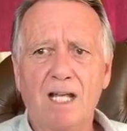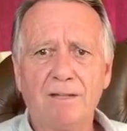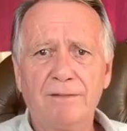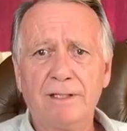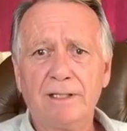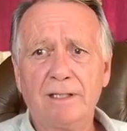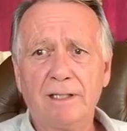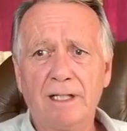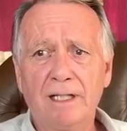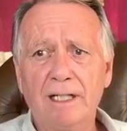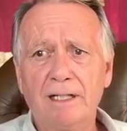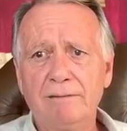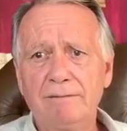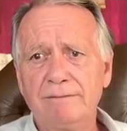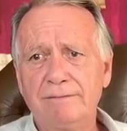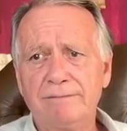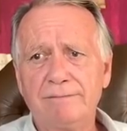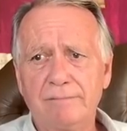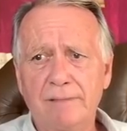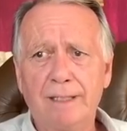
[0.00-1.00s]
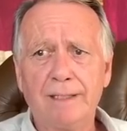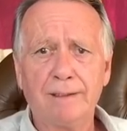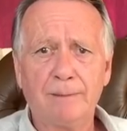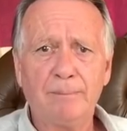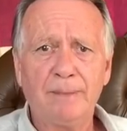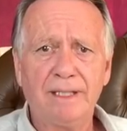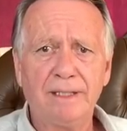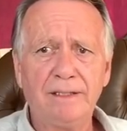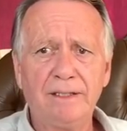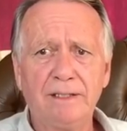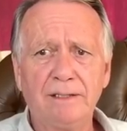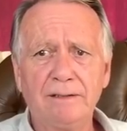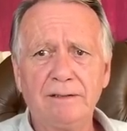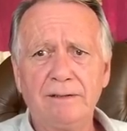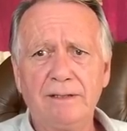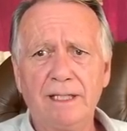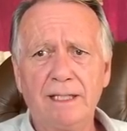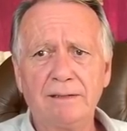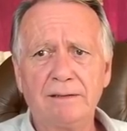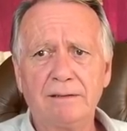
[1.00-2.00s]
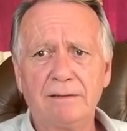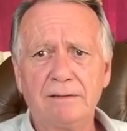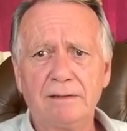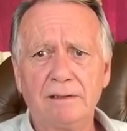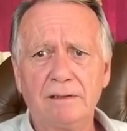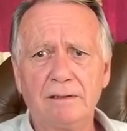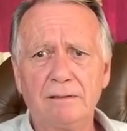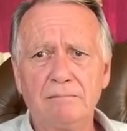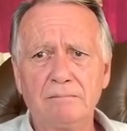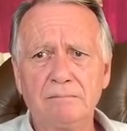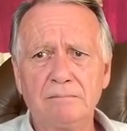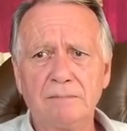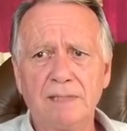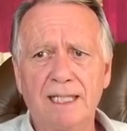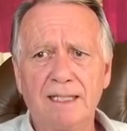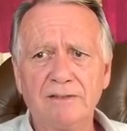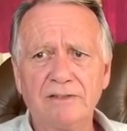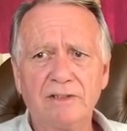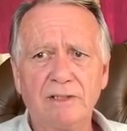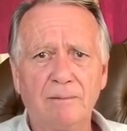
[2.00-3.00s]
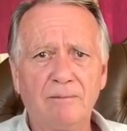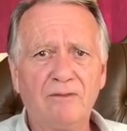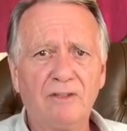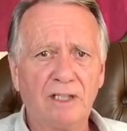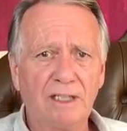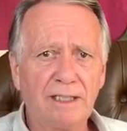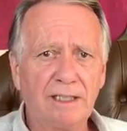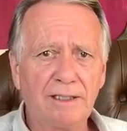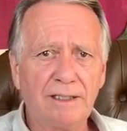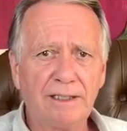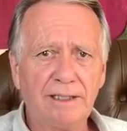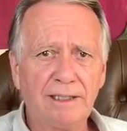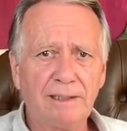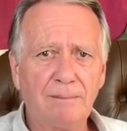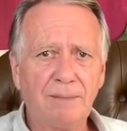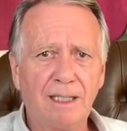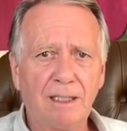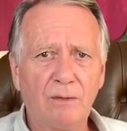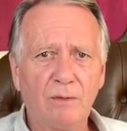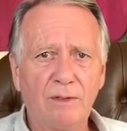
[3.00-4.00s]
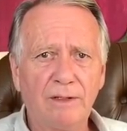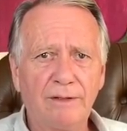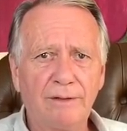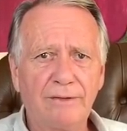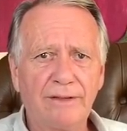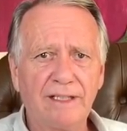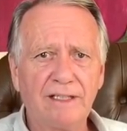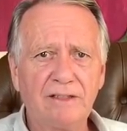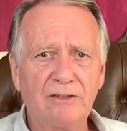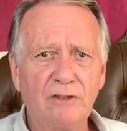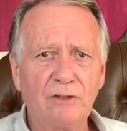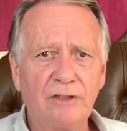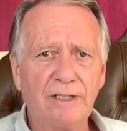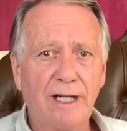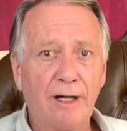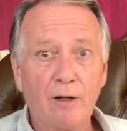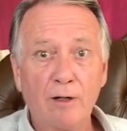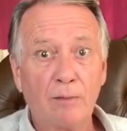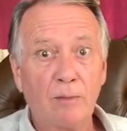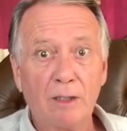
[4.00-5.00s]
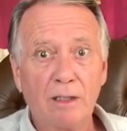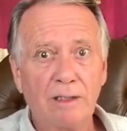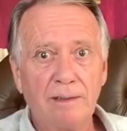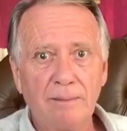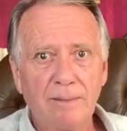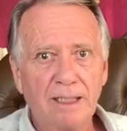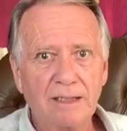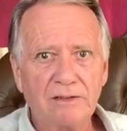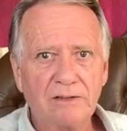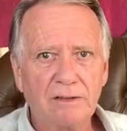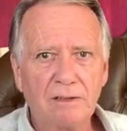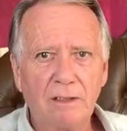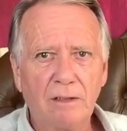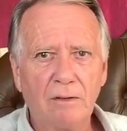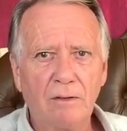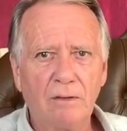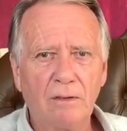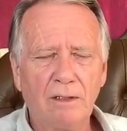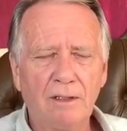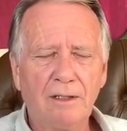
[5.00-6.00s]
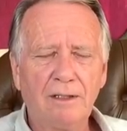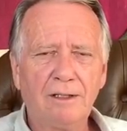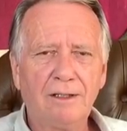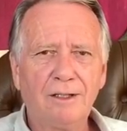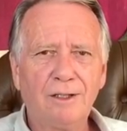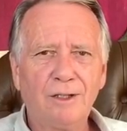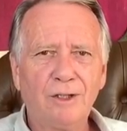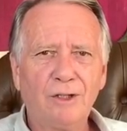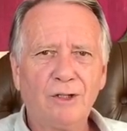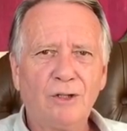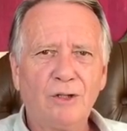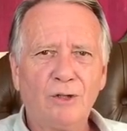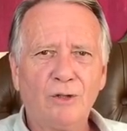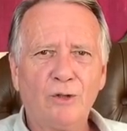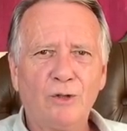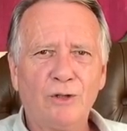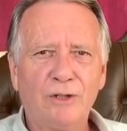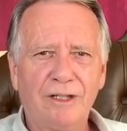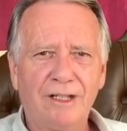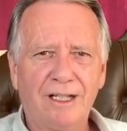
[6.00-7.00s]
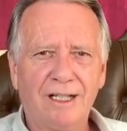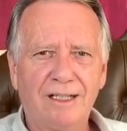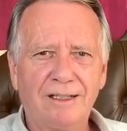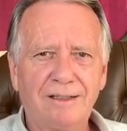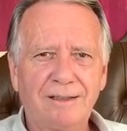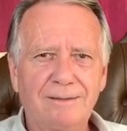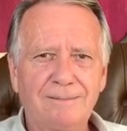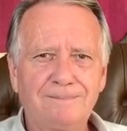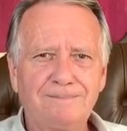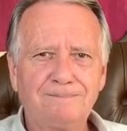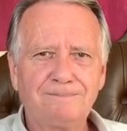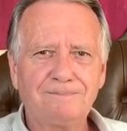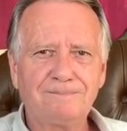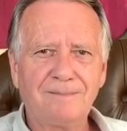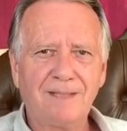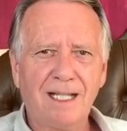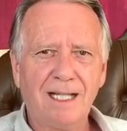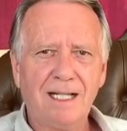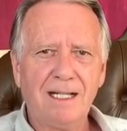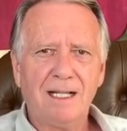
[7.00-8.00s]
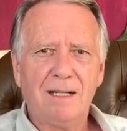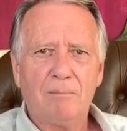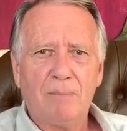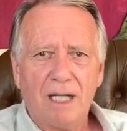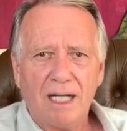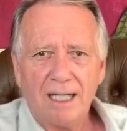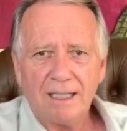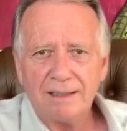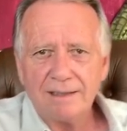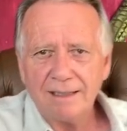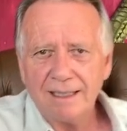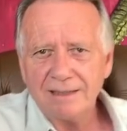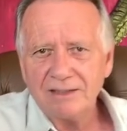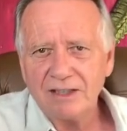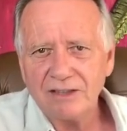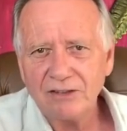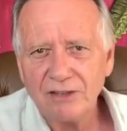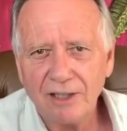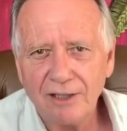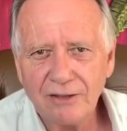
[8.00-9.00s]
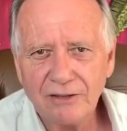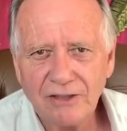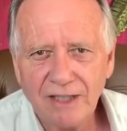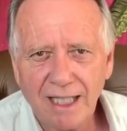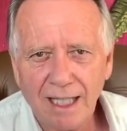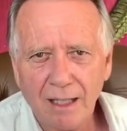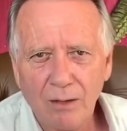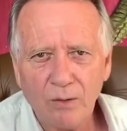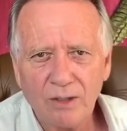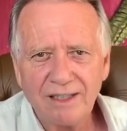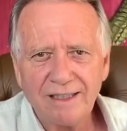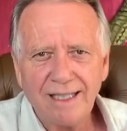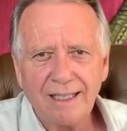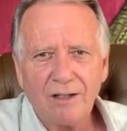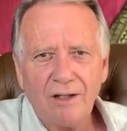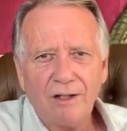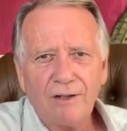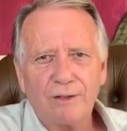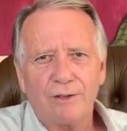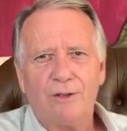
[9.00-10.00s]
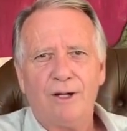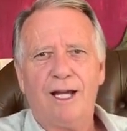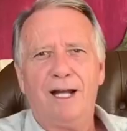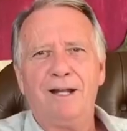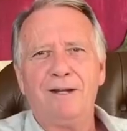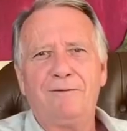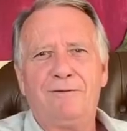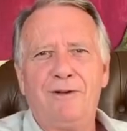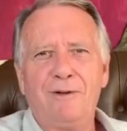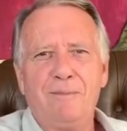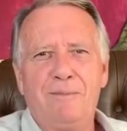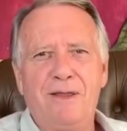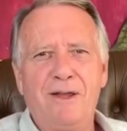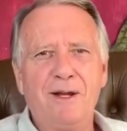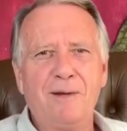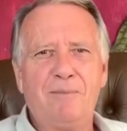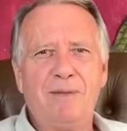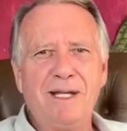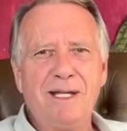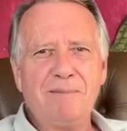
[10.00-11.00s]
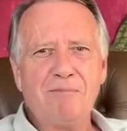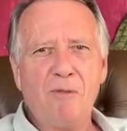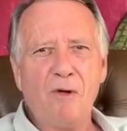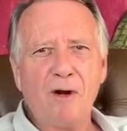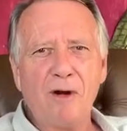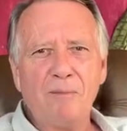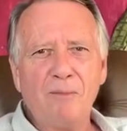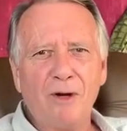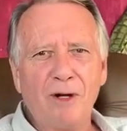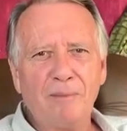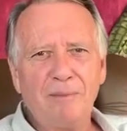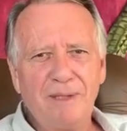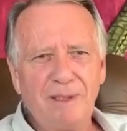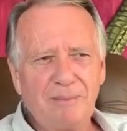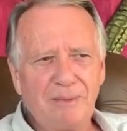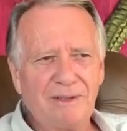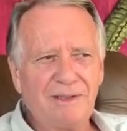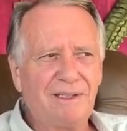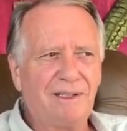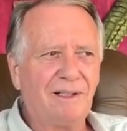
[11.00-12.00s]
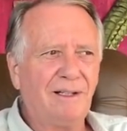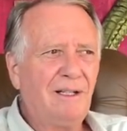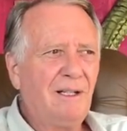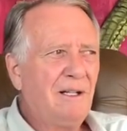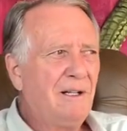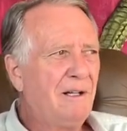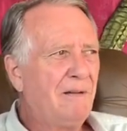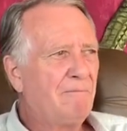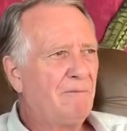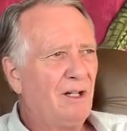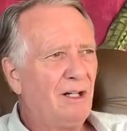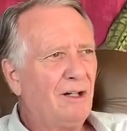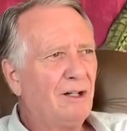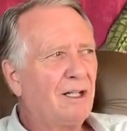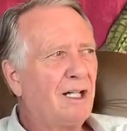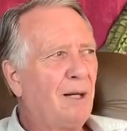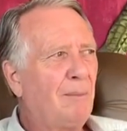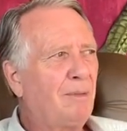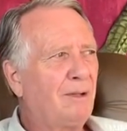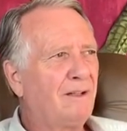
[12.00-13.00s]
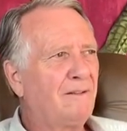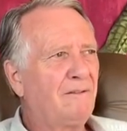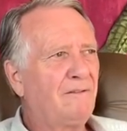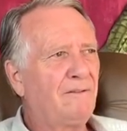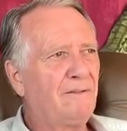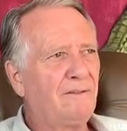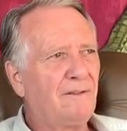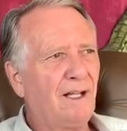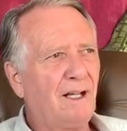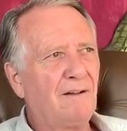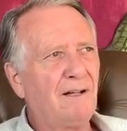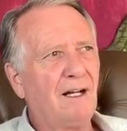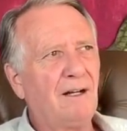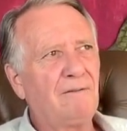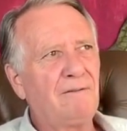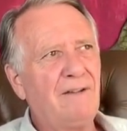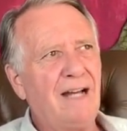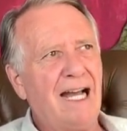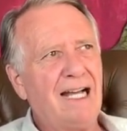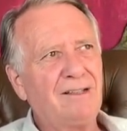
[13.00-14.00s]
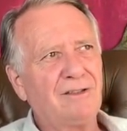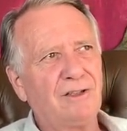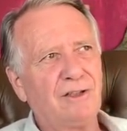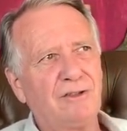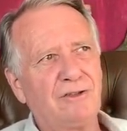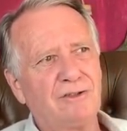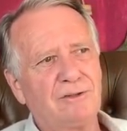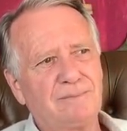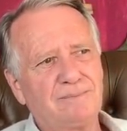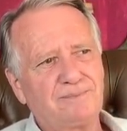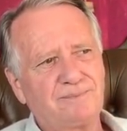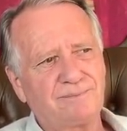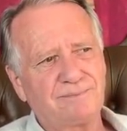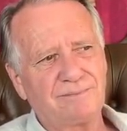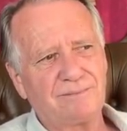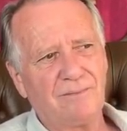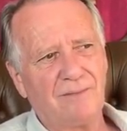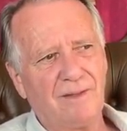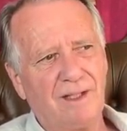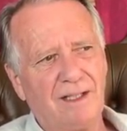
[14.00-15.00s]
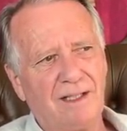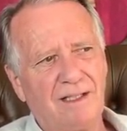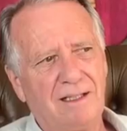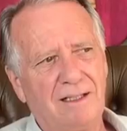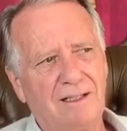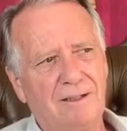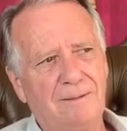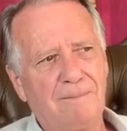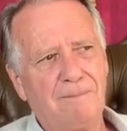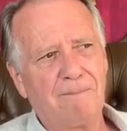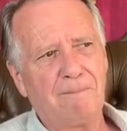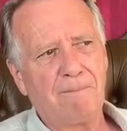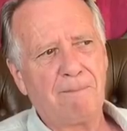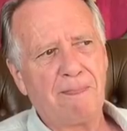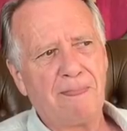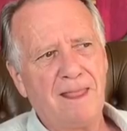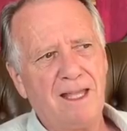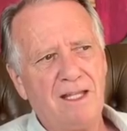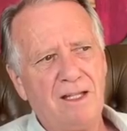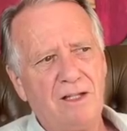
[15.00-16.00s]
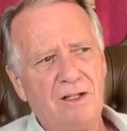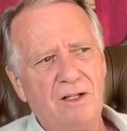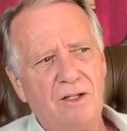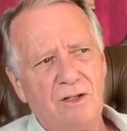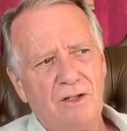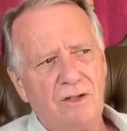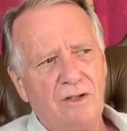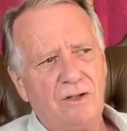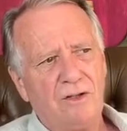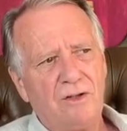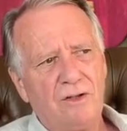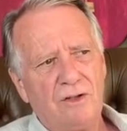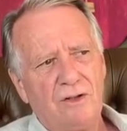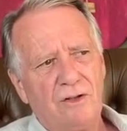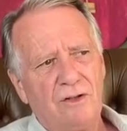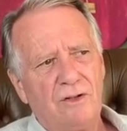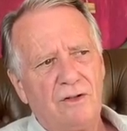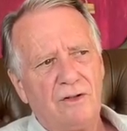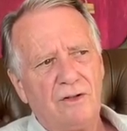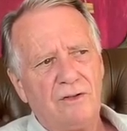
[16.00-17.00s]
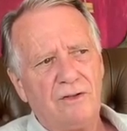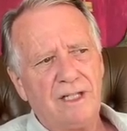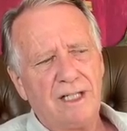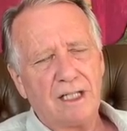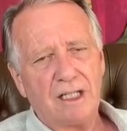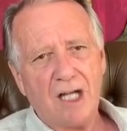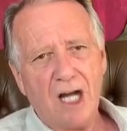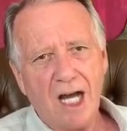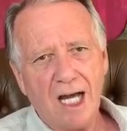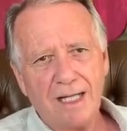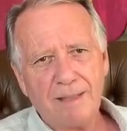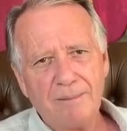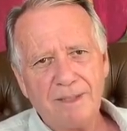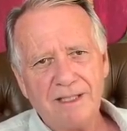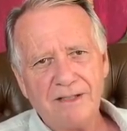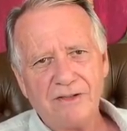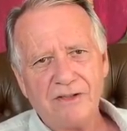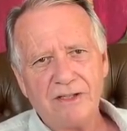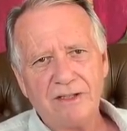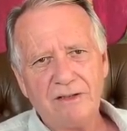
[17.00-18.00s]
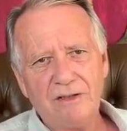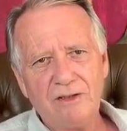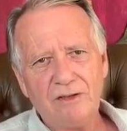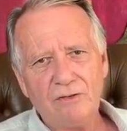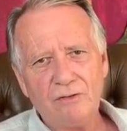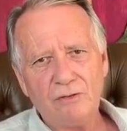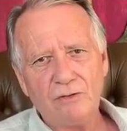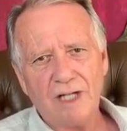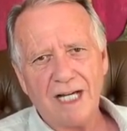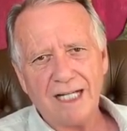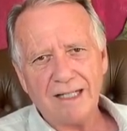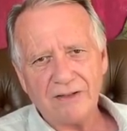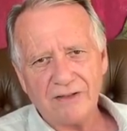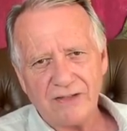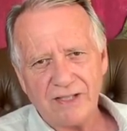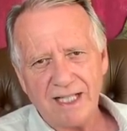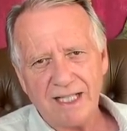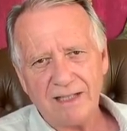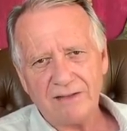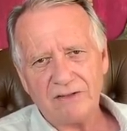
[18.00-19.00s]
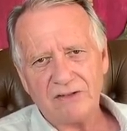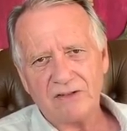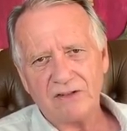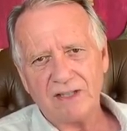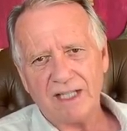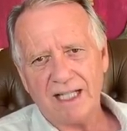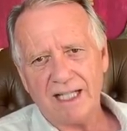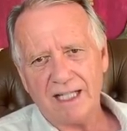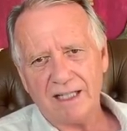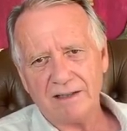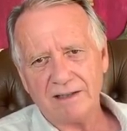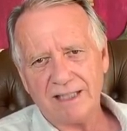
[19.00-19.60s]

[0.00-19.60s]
think I have an opinion that um, has some validity about whether things are terrible in Mexico or not. But as I started to say, I don't want to take all the credit for there being more and more people here. There are a couple of uh, factors. Um, the economies in the United States and